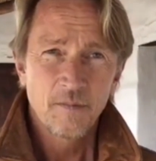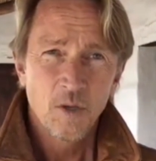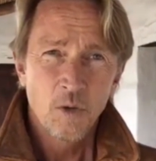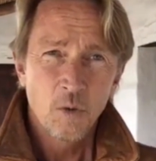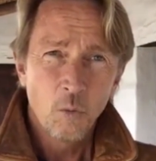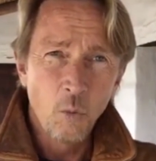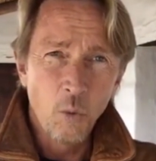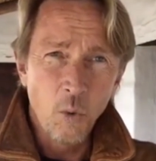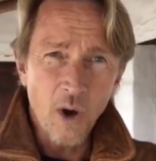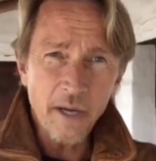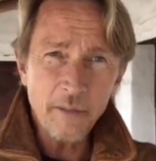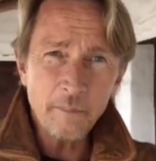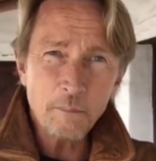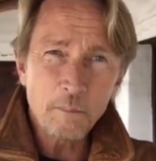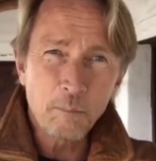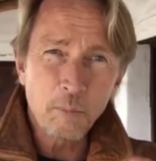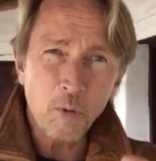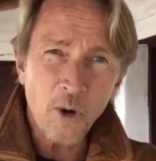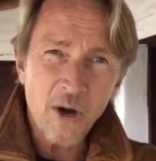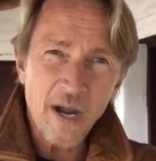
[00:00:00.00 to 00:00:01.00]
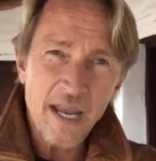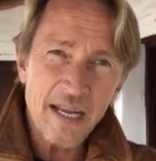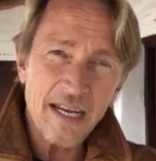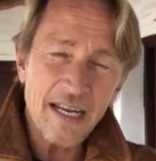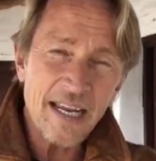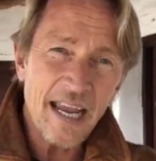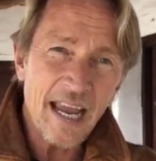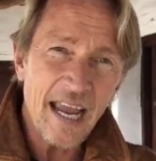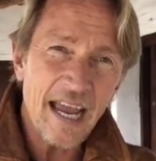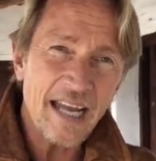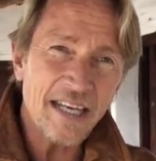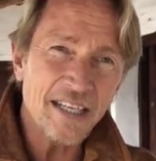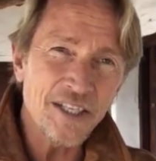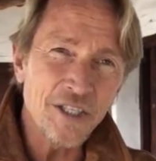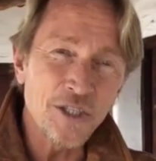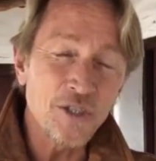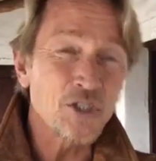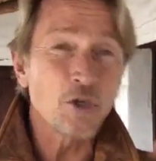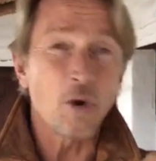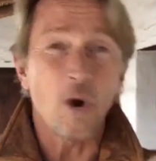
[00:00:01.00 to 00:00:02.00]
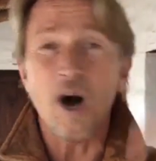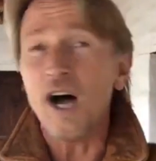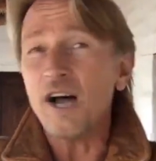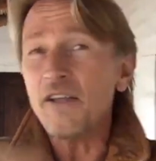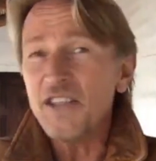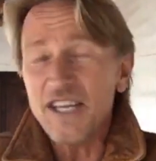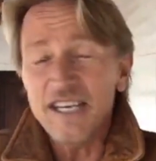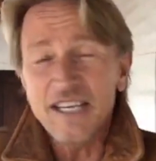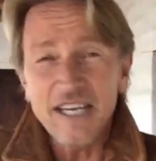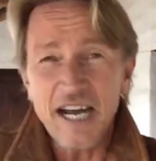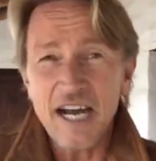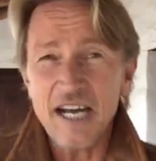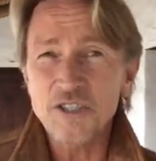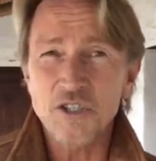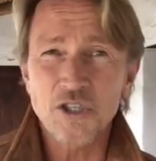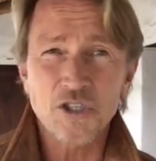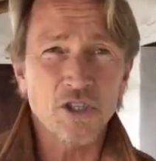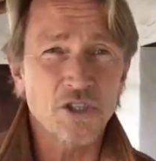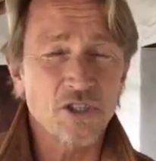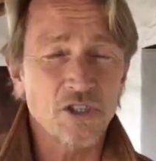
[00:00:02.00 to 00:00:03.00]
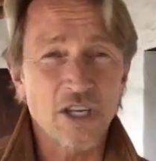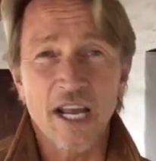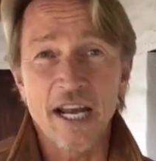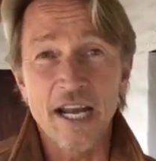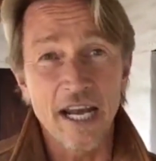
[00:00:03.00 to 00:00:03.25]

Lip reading: what Brady had to do? So all the announcers are saying,